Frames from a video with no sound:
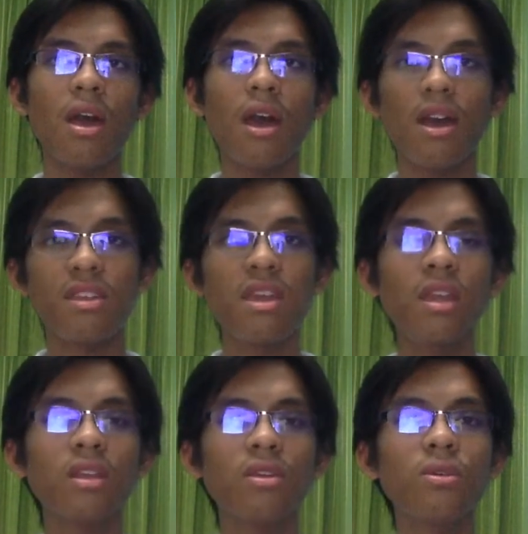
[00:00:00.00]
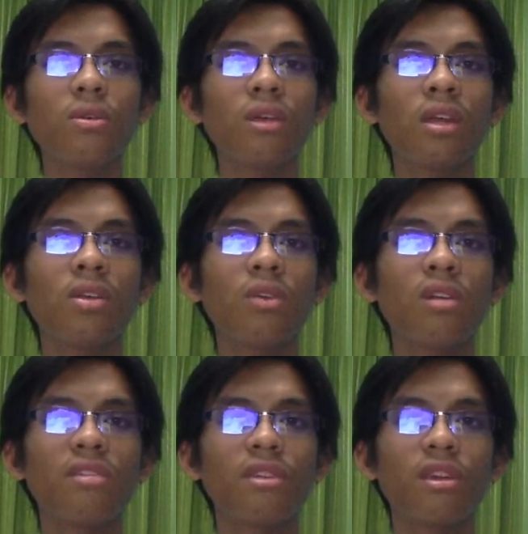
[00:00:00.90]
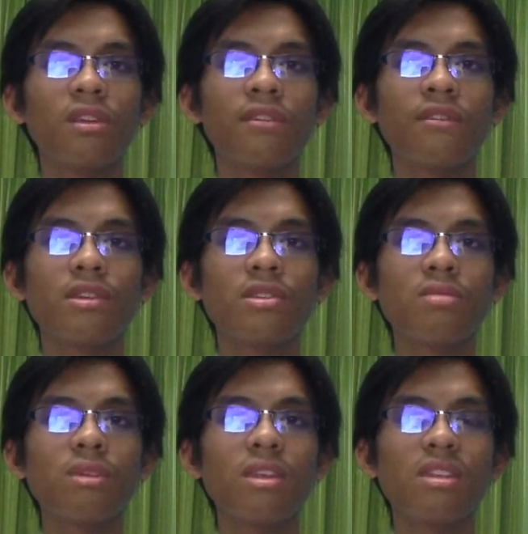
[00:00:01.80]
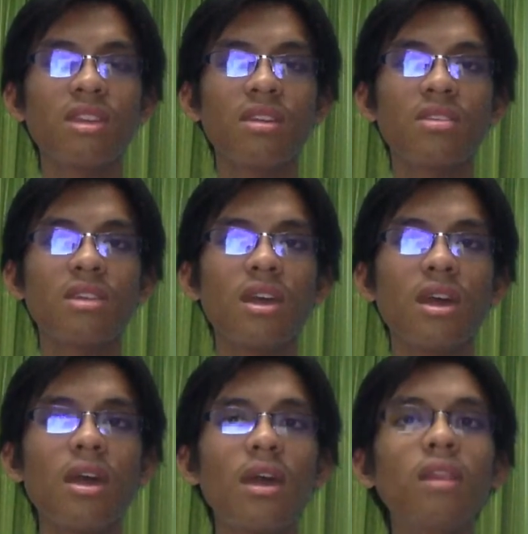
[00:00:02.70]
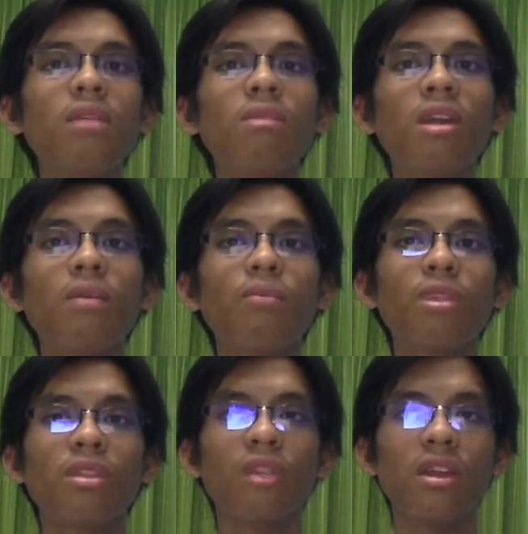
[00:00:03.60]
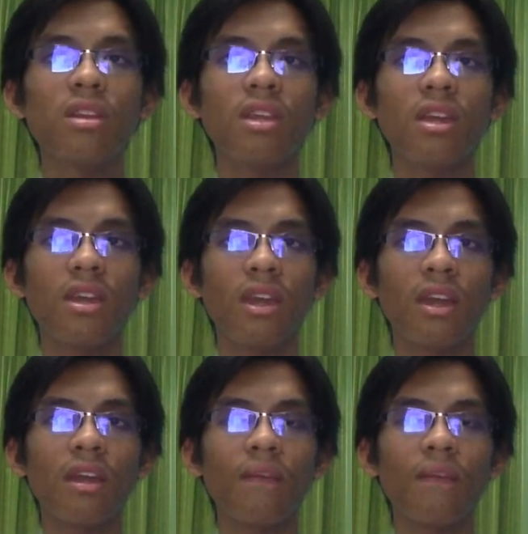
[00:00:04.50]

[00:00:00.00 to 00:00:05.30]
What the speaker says: I thank the new K-12 curriculum for so many things, and teaming up with CREOTEC Inc.